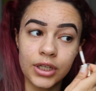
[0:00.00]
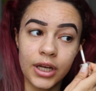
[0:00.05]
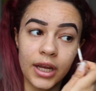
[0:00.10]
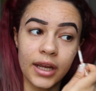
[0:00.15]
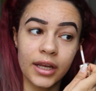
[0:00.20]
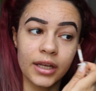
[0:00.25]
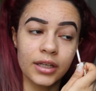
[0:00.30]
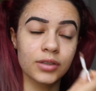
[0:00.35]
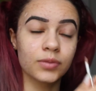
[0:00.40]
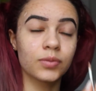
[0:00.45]

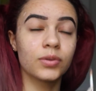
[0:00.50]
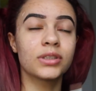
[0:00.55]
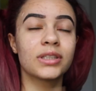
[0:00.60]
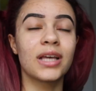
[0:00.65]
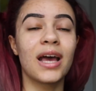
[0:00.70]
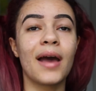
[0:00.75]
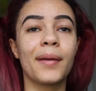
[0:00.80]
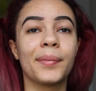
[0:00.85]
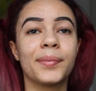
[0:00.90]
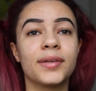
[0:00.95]
changed? What's
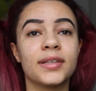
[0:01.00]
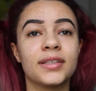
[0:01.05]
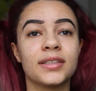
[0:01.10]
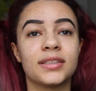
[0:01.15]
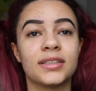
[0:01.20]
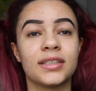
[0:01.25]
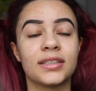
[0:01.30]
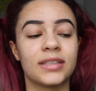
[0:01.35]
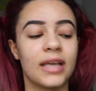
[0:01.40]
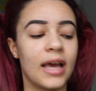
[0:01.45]
happened
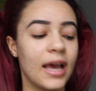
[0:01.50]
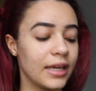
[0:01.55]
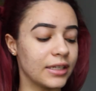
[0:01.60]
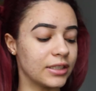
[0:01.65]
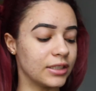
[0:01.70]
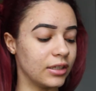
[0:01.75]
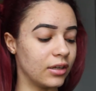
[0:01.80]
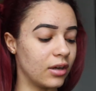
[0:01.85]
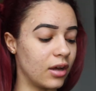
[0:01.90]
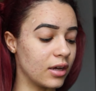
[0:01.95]
since I
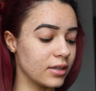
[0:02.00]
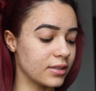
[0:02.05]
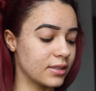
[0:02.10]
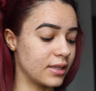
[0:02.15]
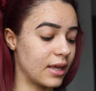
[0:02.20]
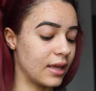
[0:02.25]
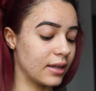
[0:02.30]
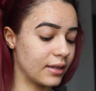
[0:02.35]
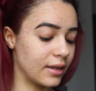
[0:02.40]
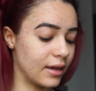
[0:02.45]
actually last
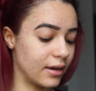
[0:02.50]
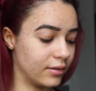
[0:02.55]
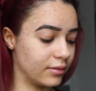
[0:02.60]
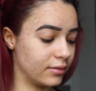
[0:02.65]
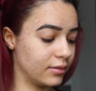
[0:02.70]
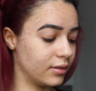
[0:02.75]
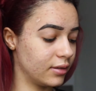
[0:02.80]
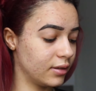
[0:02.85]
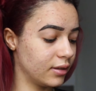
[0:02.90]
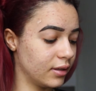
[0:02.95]
sat down?
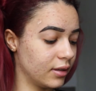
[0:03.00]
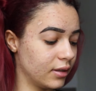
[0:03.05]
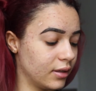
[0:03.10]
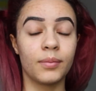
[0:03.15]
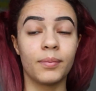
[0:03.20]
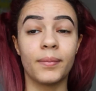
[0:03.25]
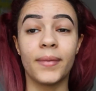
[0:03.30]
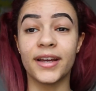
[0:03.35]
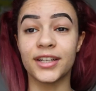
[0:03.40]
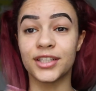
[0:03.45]

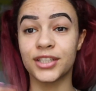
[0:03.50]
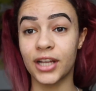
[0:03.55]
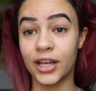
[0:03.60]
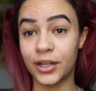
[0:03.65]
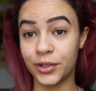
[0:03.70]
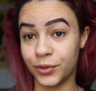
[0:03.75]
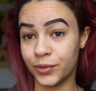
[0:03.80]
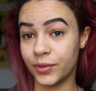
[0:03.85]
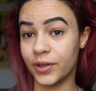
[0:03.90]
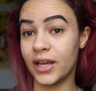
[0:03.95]
My
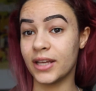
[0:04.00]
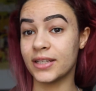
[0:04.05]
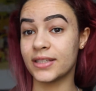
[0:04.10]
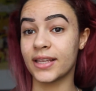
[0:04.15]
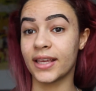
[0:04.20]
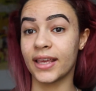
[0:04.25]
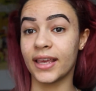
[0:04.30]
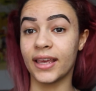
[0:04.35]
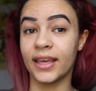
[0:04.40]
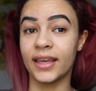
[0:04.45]
channel
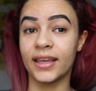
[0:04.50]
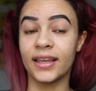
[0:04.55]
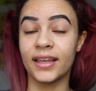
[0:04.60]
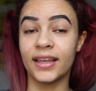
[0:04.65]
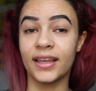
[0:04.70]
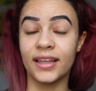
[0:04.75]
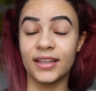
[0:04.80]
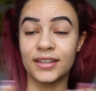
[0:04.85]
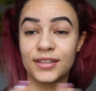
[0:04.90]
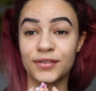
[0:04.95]
has hit
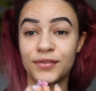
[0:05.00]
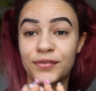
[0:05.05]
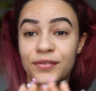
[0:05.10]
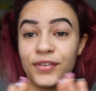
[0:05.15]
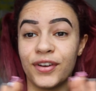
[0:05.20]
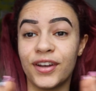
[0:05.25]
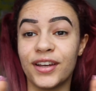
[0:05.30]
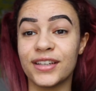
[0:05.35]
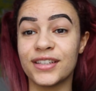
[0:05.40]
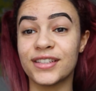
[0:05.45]
its
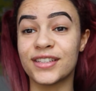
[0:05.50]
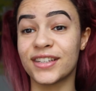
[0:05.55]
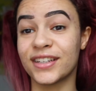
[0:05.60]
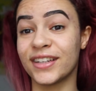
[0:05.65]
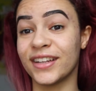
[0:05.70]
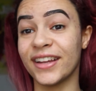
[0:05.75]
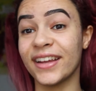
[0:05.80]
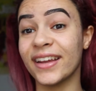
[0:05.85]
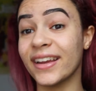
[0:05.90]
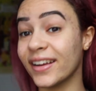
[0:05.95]
first
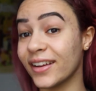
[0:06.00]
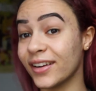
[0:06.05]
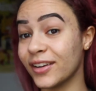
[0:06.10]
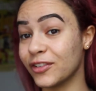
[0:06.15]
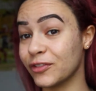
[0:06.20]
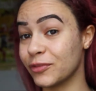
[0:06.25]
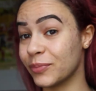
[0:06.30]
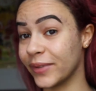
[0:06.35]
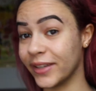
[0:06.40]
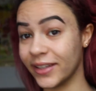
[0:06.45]
year
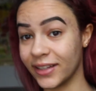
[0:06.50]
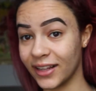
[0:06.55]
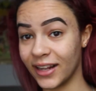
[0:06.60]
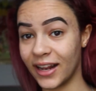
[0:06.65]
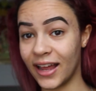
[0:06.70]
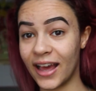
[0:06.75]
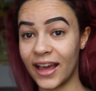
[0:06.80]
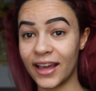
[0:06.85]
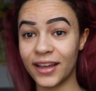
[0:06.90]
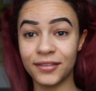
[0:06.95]
of being
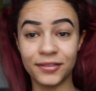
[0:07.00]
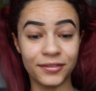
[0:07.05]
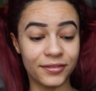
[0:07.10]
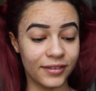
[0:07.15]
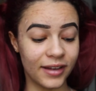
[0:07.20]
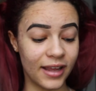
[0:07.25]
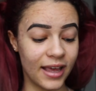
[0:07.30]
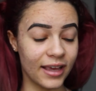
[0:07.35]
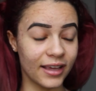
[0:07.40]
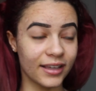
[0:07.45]
alive.
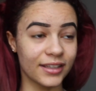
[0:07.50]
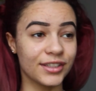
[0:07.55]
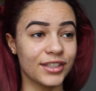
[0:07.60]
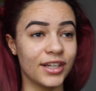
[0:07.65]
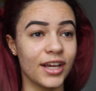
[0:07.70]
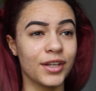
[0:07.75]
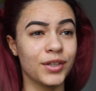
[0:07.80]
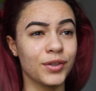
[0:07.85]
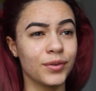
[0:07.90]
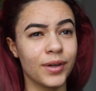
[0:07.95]
Like
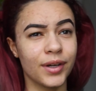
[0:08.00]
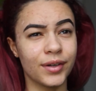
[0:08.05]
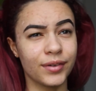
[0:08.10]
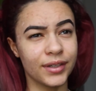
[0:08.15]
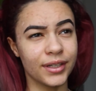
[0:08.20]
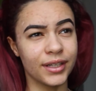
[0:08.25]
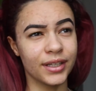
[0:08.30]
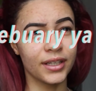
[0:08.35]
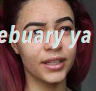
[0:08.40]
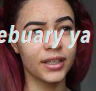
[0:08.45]

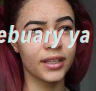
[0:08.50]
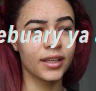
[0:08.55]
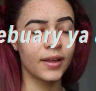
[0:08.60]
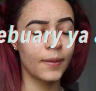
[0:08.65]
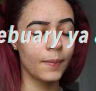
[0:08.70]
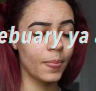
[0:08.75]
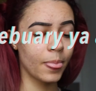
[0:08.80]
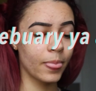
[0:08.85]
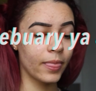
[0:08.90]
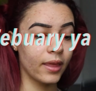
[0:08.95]
January
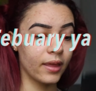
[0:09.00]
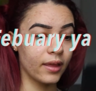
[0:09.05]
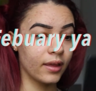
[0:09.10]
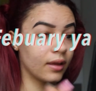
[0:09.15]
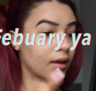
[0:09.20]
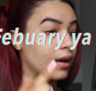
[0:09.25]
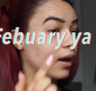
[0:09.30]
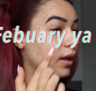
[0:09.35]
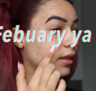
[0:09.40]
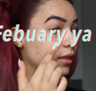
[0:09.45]

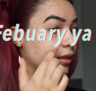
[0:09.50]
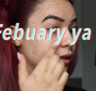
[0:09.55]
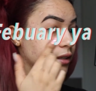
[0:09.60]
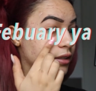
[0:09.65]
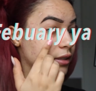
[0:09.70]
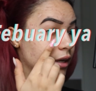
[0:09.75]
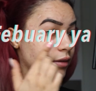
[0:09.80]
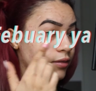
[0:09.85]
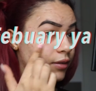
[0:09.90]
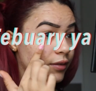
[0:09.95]

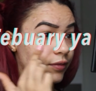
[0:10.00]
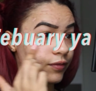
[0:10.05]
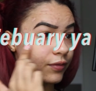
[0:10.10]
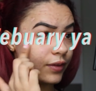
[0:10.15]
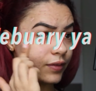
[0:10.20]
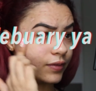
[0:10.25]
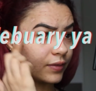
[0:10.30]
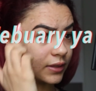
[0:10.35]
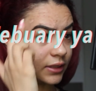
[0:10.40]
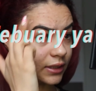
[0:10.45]

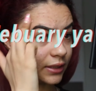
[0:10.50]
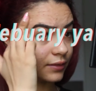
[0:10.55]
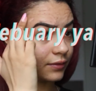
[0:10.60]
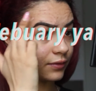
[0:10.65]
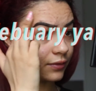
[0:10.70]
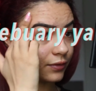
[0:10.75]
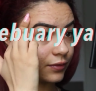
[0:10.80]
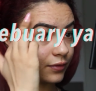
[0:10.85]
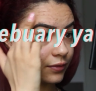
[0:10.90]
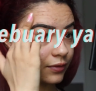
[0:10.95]

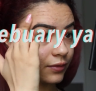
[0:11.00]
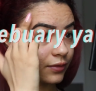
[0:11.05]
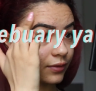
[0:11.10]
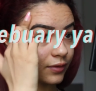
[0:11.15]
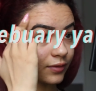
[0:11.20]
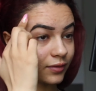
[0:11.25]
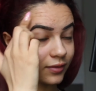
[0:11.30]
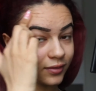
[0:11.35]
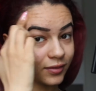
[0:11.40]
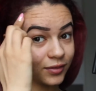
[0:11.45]
15th
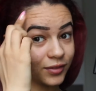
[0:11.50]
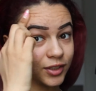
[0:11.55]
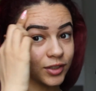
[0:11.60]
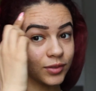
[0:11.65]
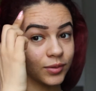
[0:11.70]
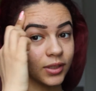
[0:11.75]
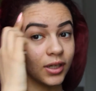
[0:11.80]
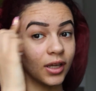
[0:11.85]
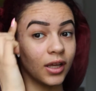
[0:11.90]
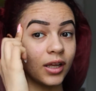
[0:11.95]

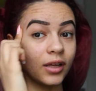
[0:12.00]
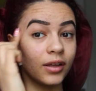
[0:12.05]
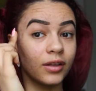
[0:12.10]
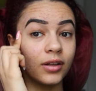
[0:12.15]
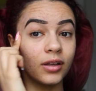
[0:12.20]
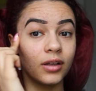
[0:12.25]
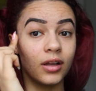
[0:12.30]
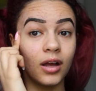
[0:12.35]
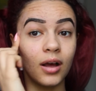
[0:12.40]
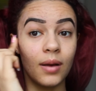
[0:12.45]
was when I
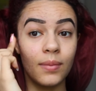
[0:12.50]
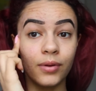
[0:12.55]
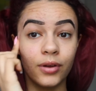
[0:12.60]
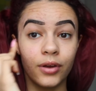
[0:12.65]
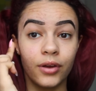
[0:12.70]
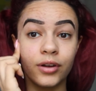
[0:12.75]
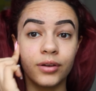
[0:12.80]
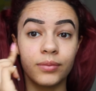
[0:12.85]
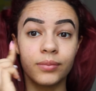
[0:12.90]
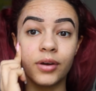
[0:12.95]

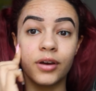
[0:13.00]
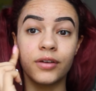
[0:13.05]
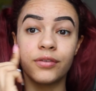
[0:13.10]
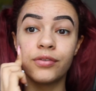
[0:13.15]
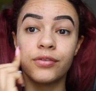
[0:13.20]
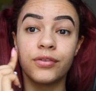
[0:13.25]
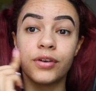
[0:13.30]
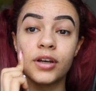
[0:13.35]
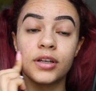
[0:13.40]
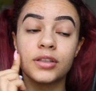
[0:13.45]
uploaded my
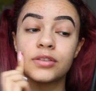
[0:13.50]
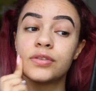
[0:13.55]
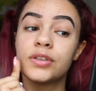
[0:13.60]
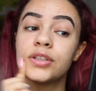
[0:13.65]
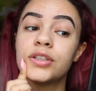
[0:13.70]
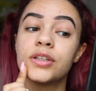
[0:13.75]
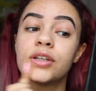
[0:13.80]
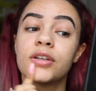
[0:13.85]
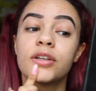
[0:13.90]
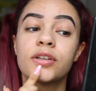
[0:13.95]
first
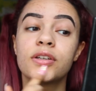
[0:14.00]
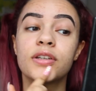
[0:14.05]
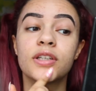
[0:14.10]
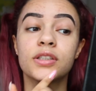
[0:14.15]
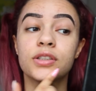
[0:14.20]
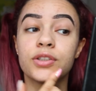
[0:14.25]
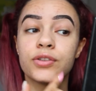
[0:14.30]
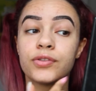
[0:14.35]
video in